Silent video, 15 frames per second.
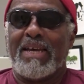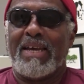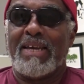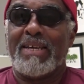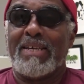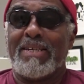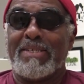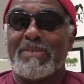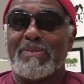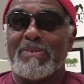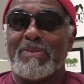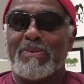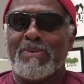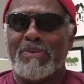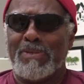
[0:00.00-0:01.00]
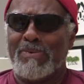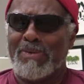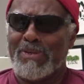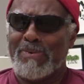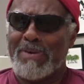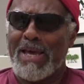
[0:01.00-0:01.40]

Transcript: And, oh, you want to know what